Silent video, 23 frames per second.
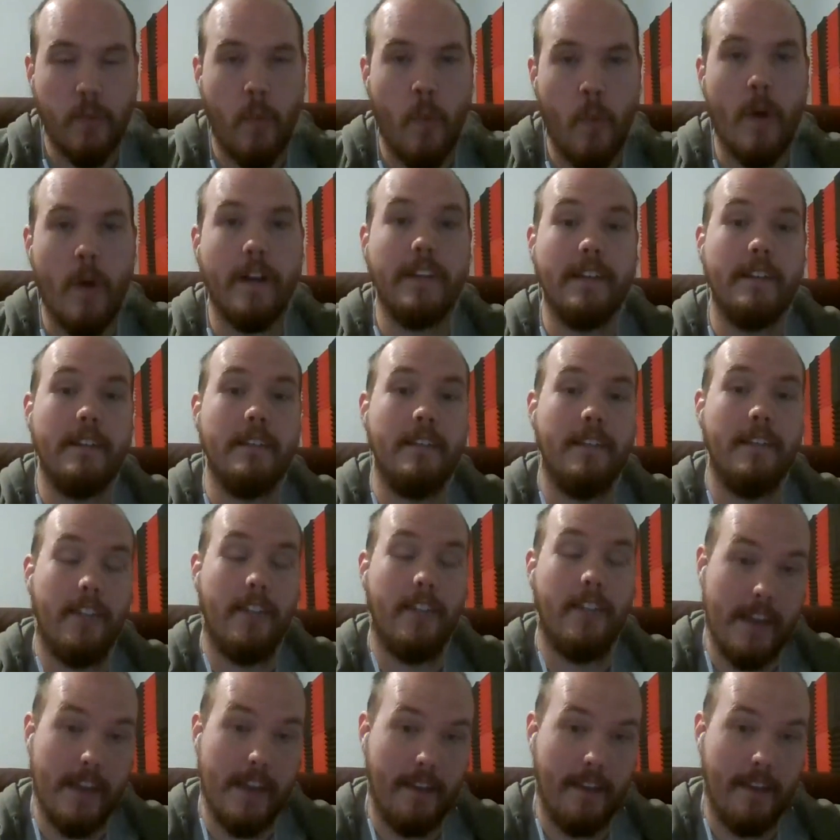one
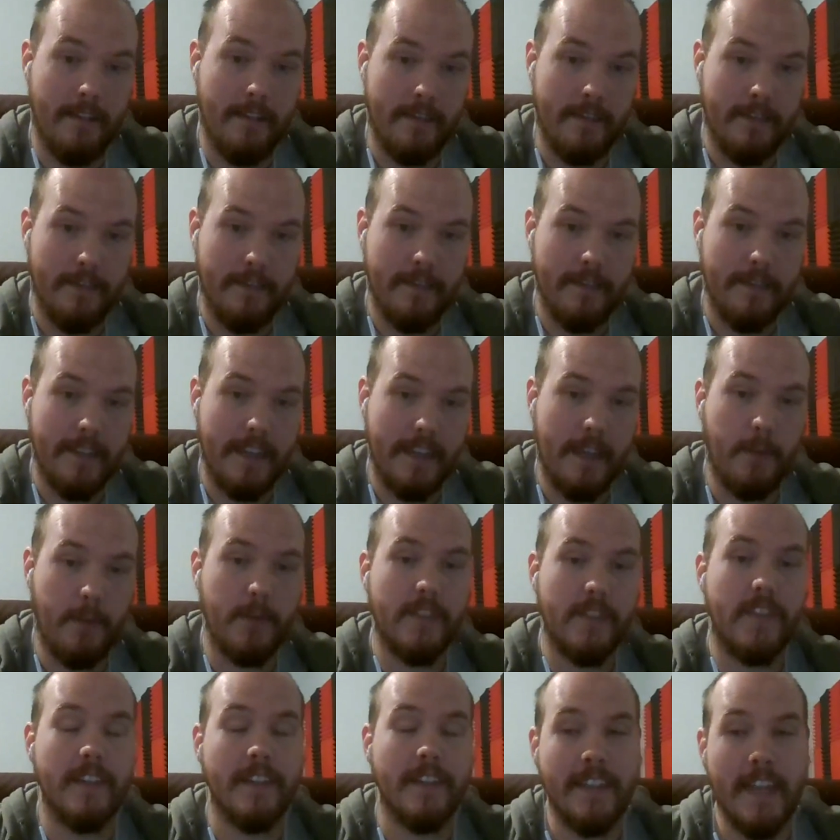thing. It
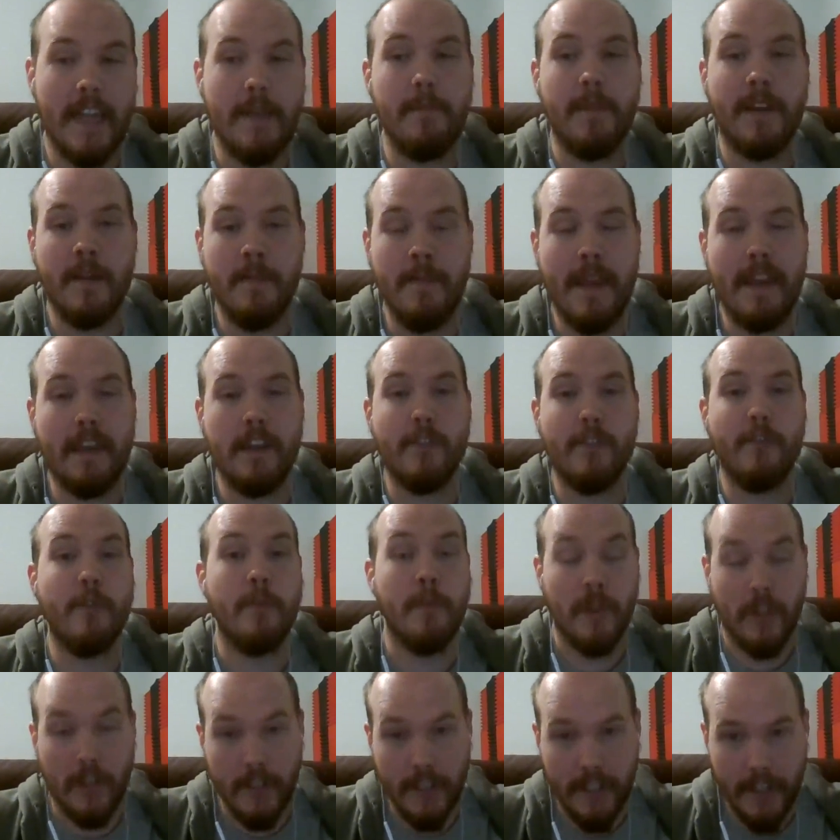was the same commander
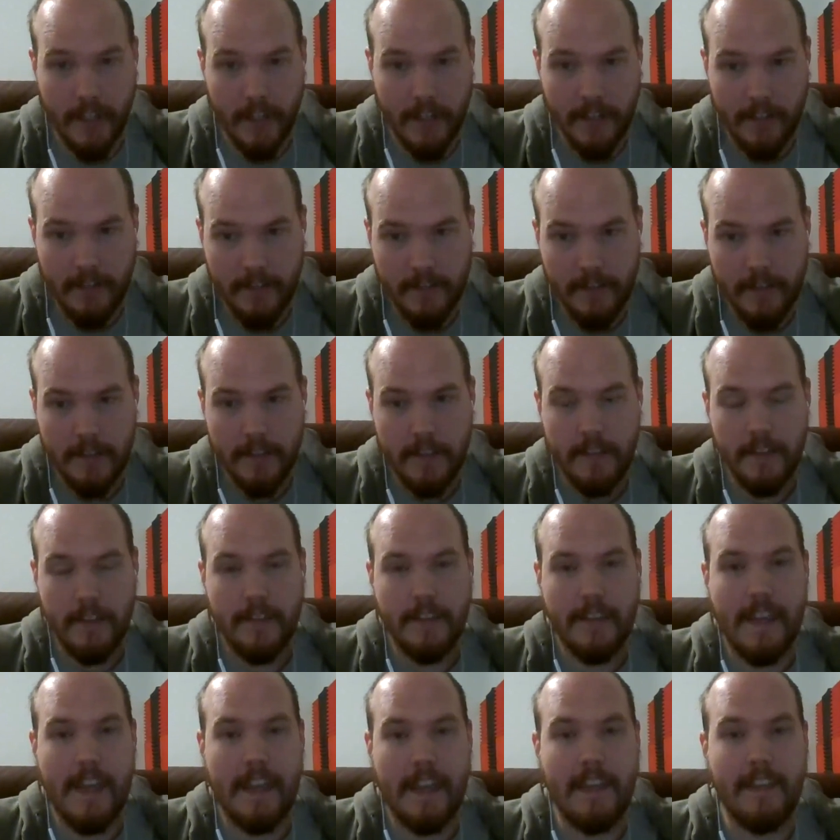from earlier,
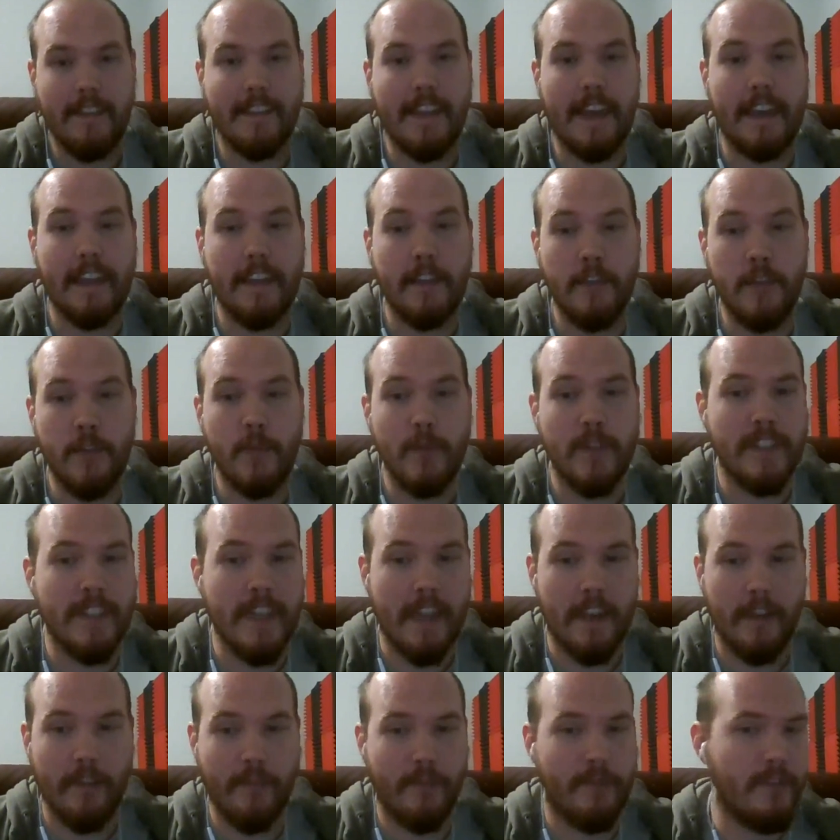and he's got a new
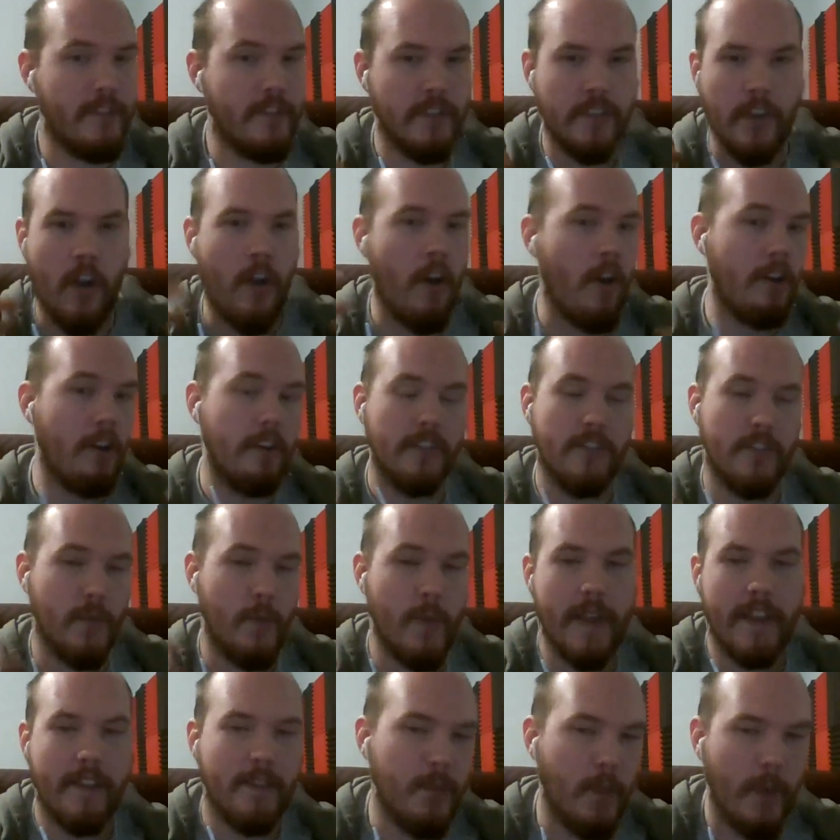set of stars or
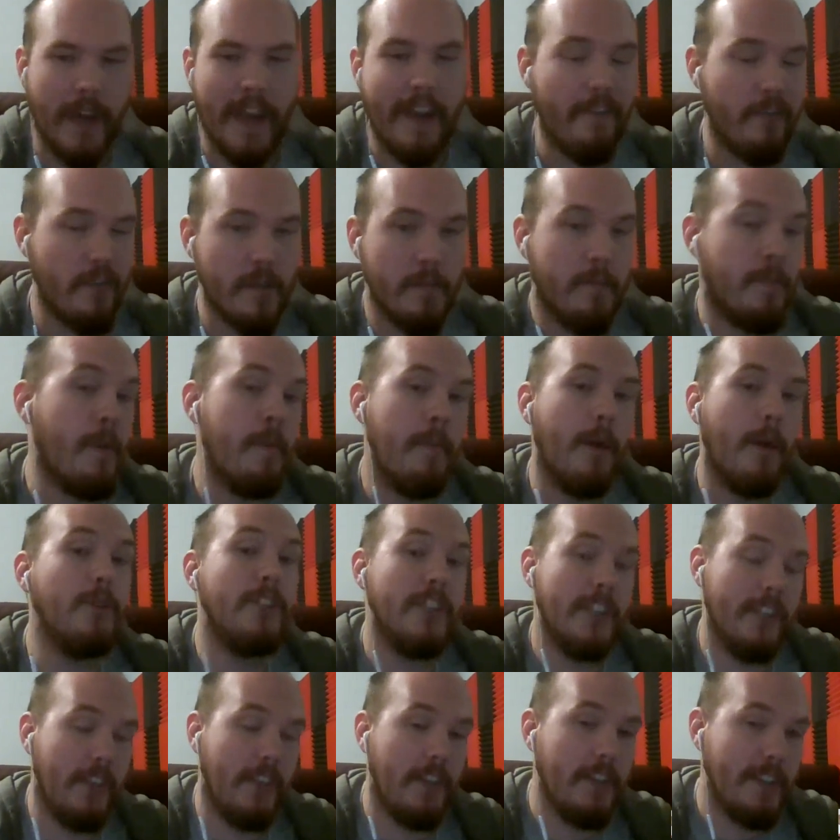wings, whatever
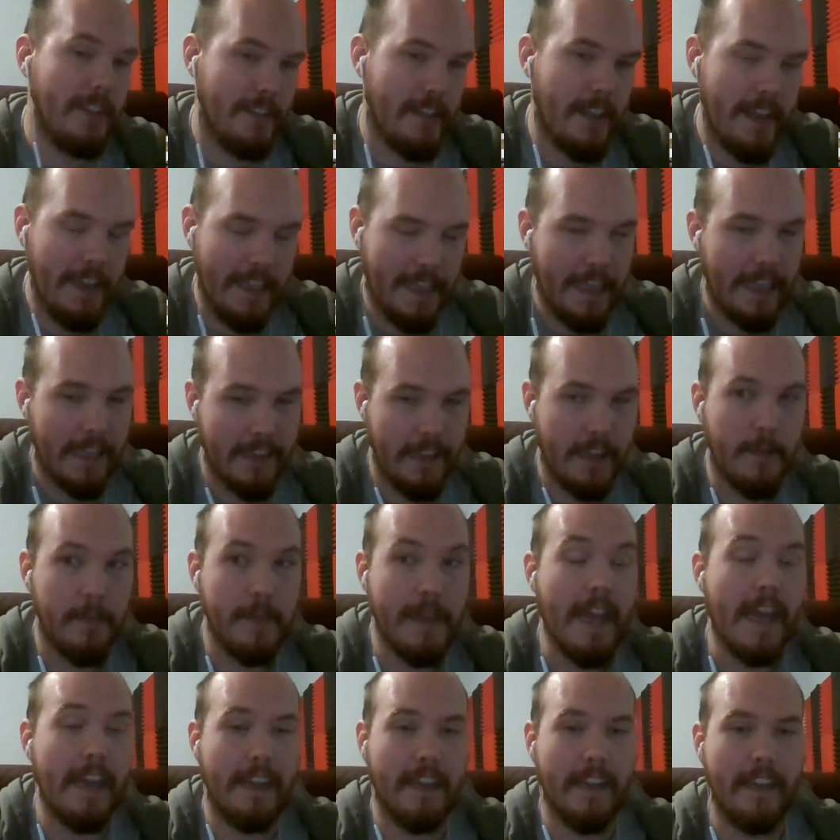promotion looks like. He ended up
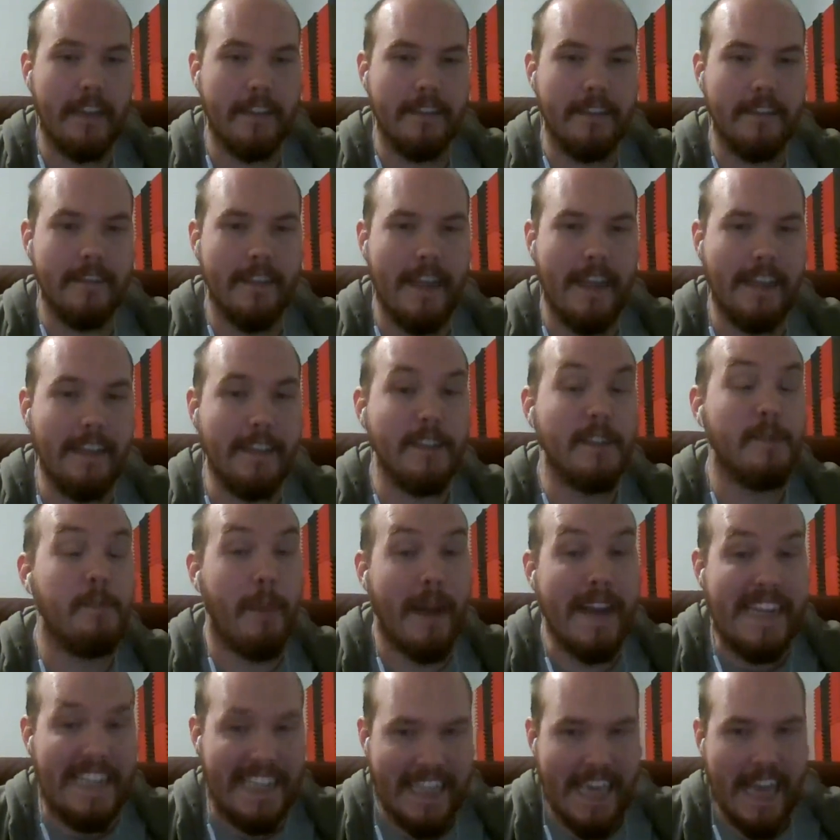getting it. And
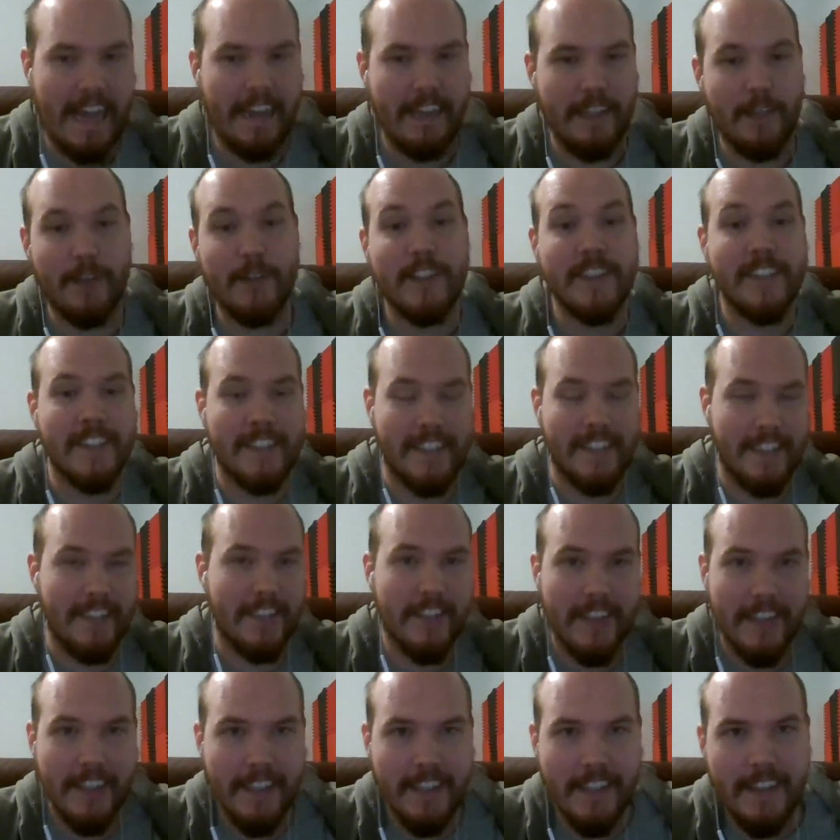despite that, you're
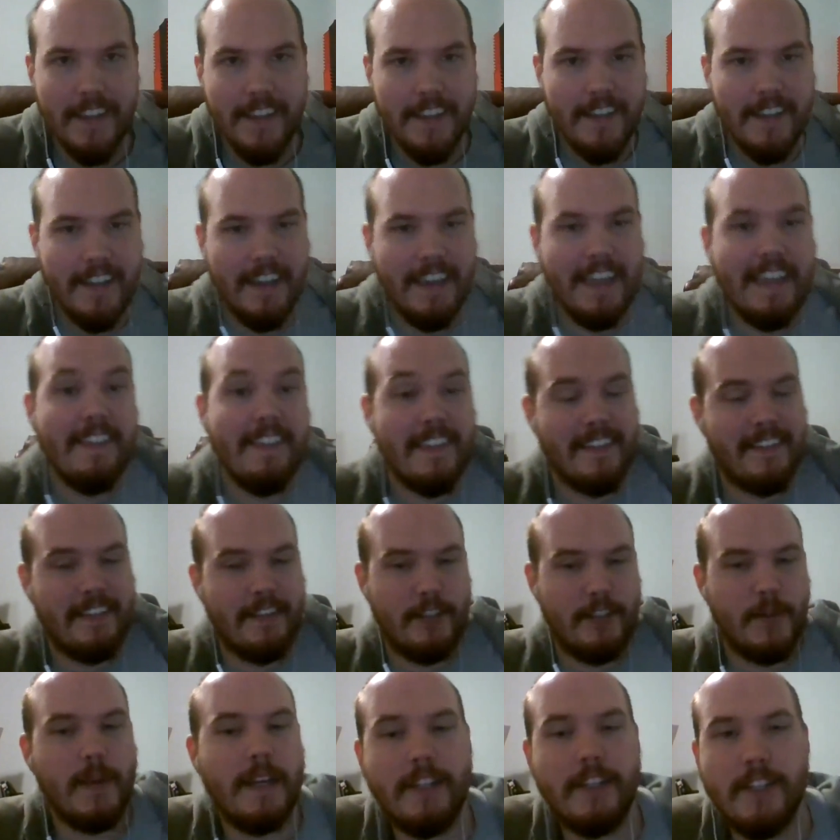still in the
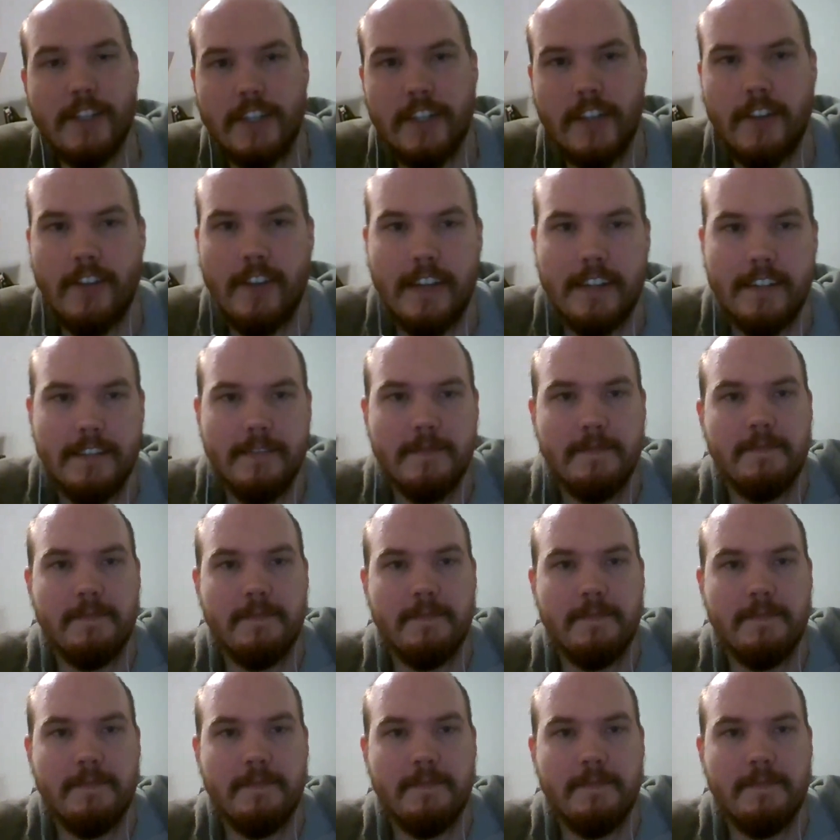situation you're in.